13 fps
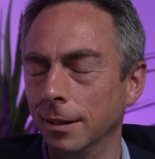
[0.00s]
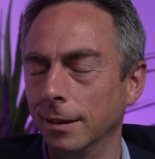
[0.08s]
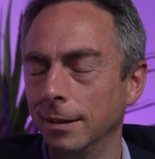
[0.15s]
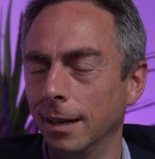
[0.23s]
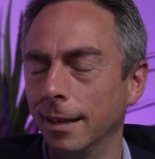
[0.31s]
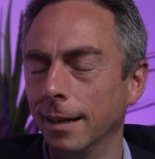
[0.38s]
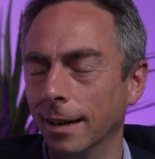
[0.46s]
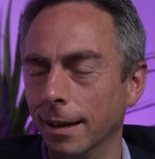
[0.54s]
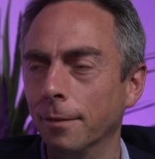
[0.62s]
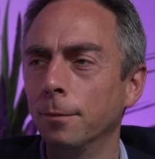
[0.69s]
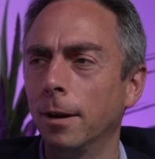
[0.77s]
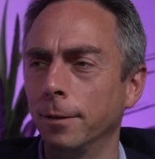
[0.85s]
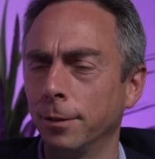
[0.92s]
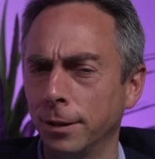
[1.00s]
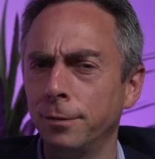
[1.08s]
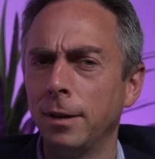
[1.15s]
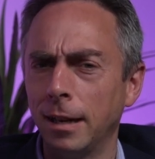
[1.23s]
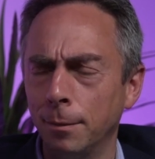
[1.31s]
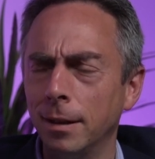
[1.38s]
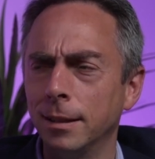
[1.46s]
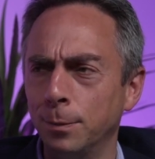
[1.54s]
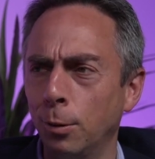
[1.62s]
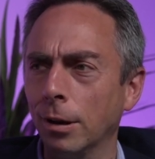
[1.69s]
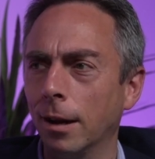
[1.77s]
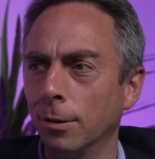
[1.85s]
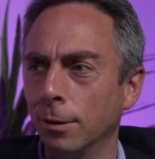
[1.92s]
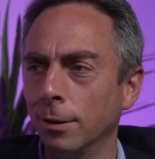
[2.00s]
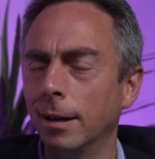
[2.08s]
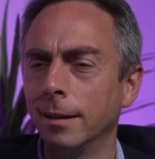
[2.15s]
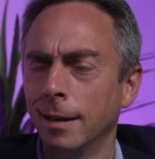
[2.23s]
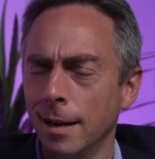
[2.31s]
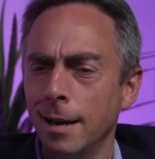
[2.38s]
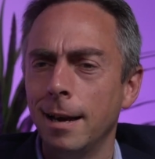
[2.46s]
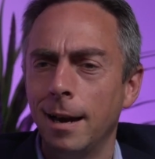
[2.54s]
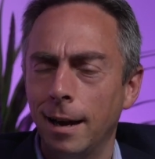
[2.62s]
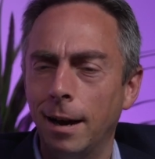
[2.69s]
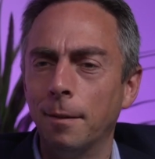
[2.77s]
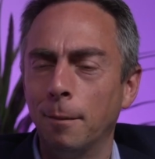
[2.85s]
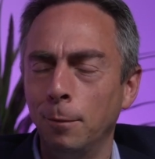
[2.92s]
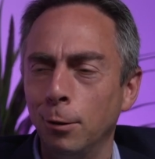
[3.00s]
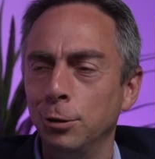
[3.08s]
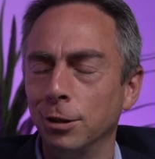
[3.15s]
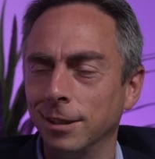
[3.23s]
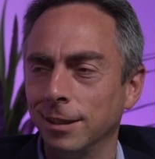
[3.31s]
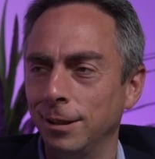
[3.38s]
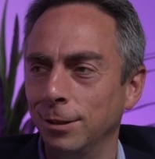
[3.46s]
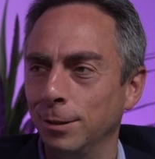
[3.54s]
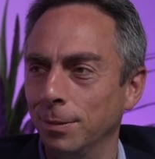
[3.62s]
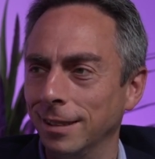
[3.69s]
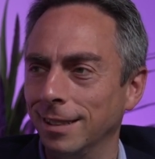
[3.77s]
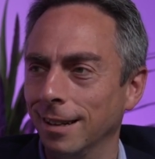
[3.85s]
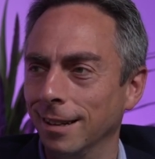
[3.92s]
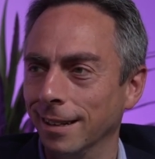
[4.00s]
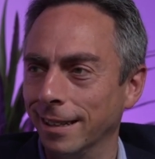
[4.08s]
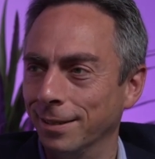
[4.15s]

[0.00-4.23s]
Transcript: And I was feeling a bit this morning. I thought I'm not as young as I used to be, certainly.